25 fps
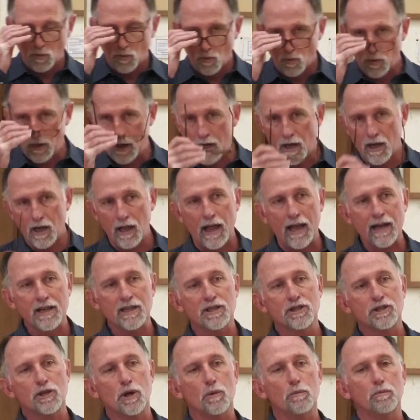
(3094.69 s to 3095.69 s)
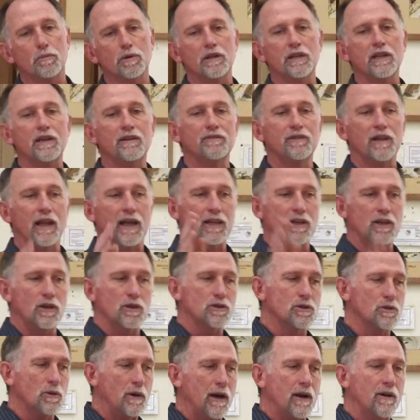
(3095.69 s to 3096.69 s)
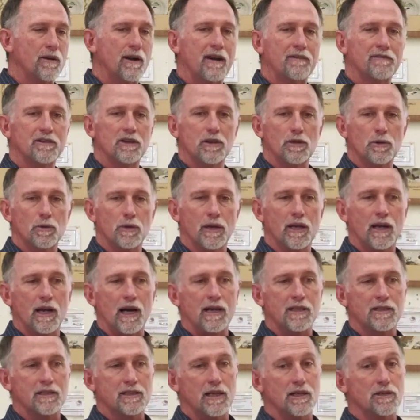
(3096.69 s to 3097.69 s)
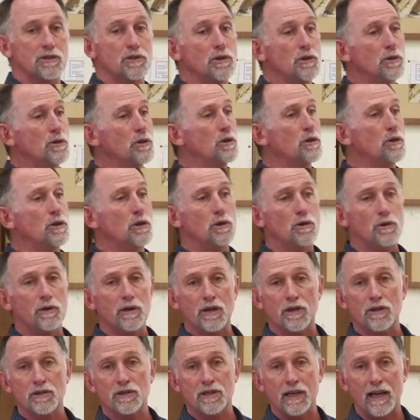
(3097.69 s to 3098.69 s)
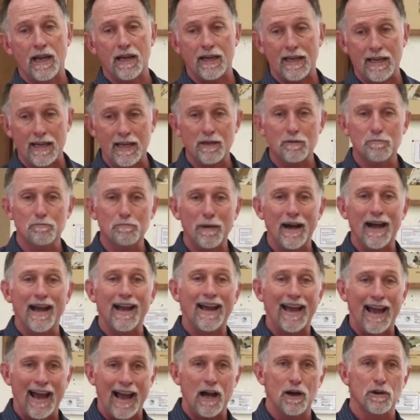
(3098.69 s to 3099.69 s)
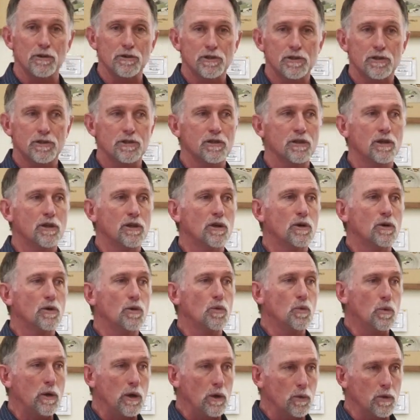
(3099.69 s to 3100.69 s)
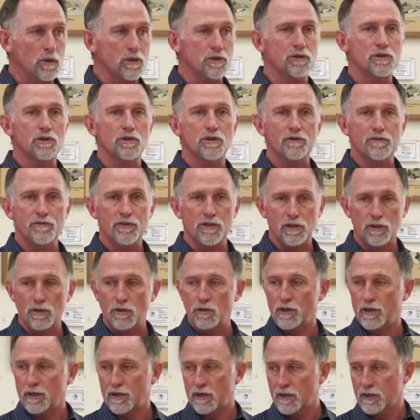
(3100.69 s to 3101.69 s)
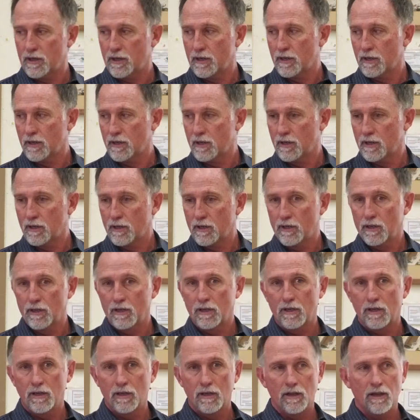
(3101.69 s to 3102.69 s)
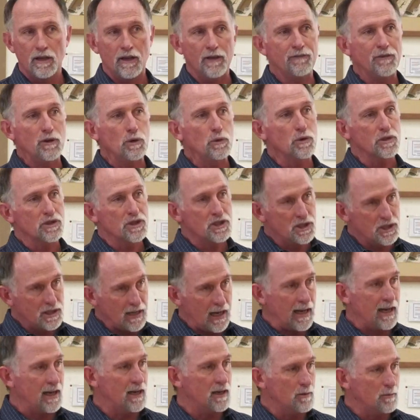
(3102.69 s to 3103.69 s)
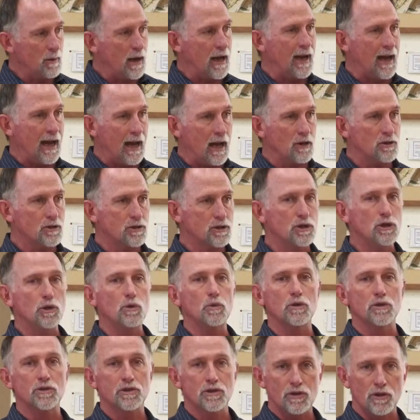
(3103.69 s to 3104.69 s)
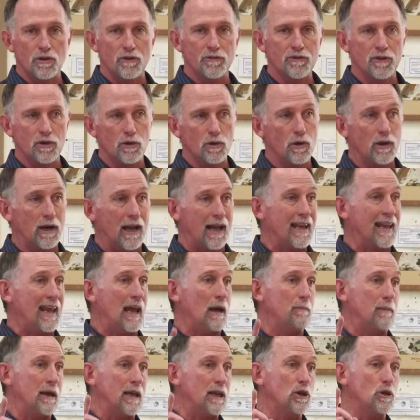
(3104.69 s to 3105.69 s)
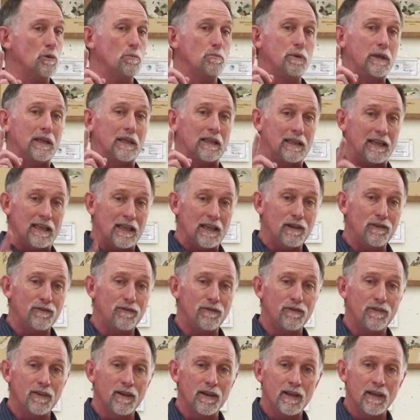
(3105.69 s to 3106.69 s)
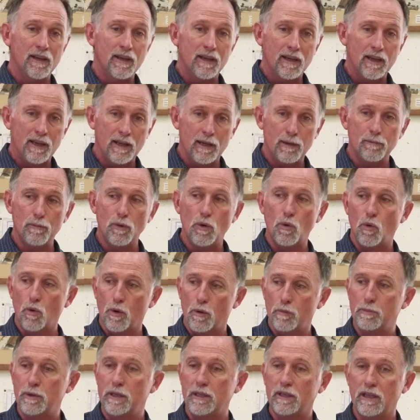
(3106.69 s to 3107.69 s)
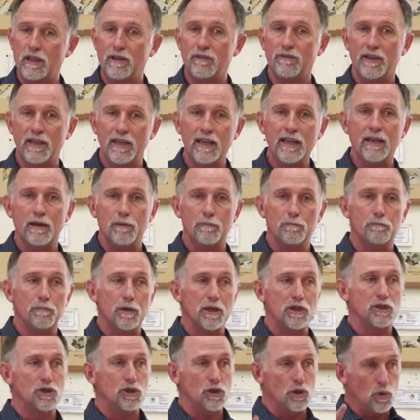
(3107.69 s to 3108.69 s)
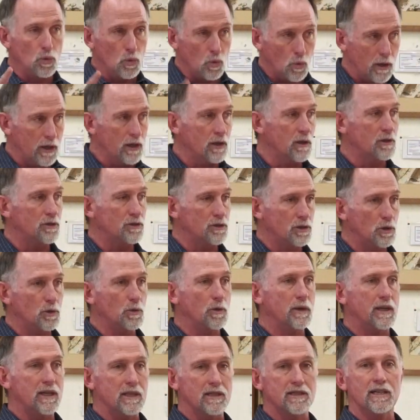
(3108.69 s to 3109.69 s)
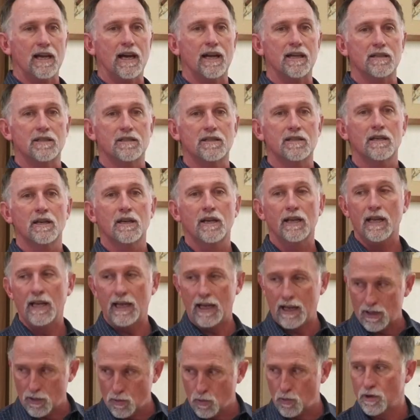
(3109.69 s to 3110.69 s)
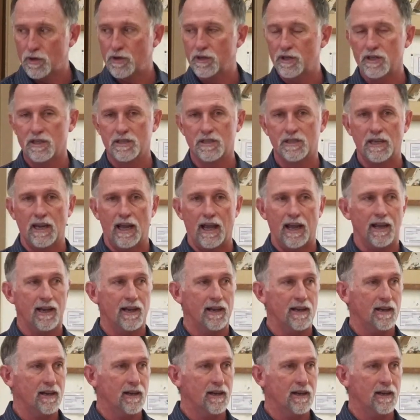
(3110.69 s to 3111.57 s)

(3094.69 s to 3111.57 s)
Well, I just don't believe like you, so I don't have to do what God says. No, no, no, you don't understand. In my house, we will serve the Lord. If you will stay in my house, you will serve the Lord. I can't make you believe him or believe in him, but you will do what he says in order to stay.